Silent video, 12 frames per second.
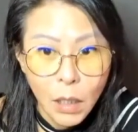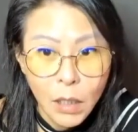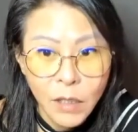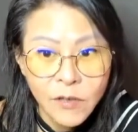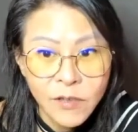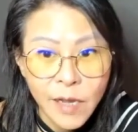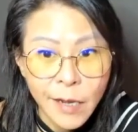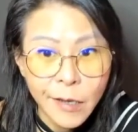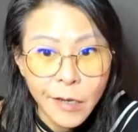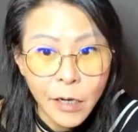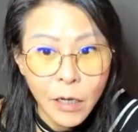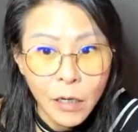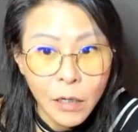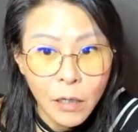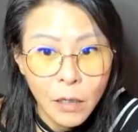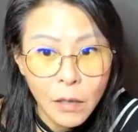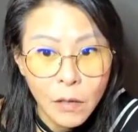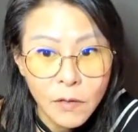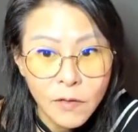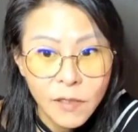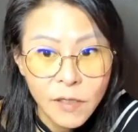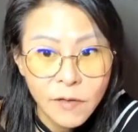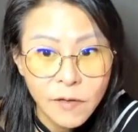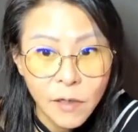inside here
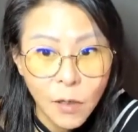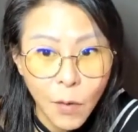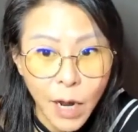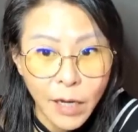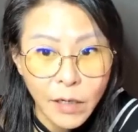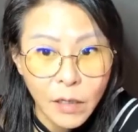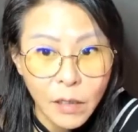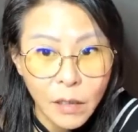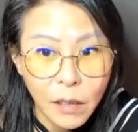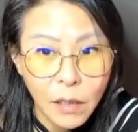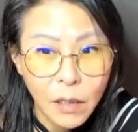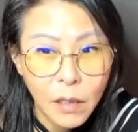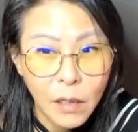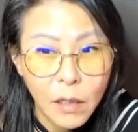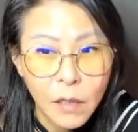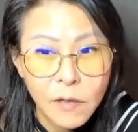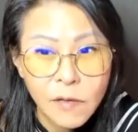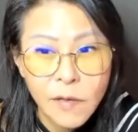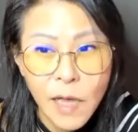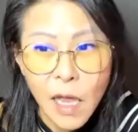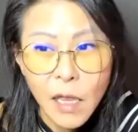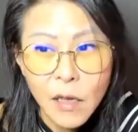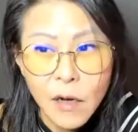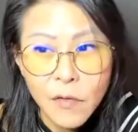sits the what?
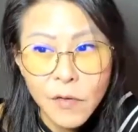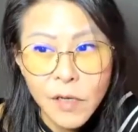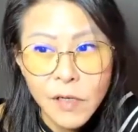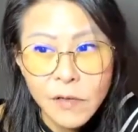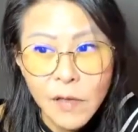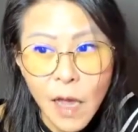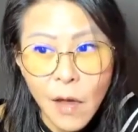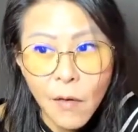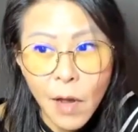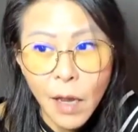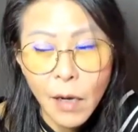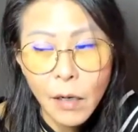Salary star, what?